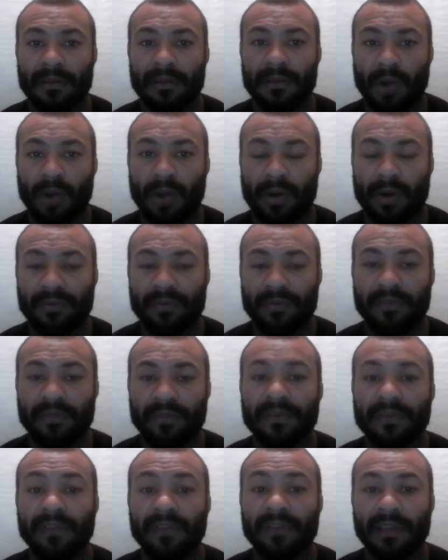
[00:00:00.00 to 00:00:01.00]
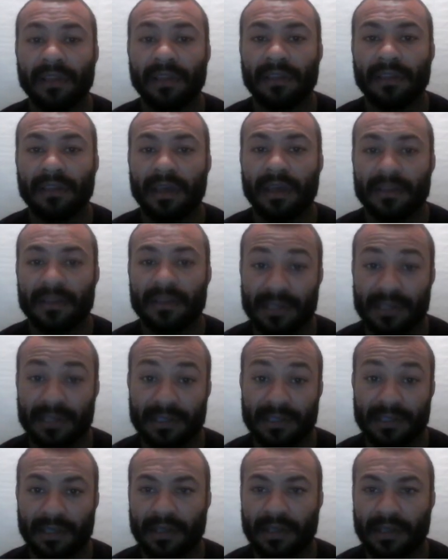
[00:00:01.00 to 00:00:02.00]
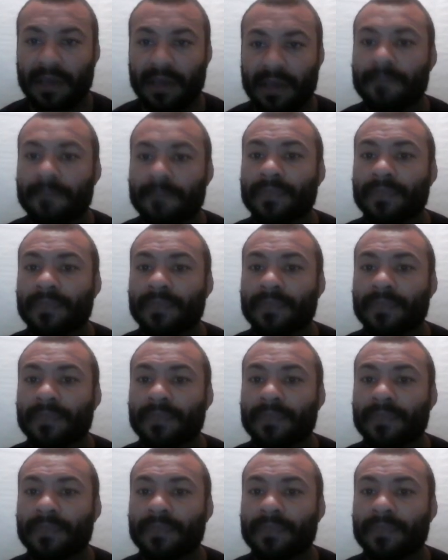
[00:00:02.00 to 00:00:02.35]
morrow after the 15th day, the 16th day,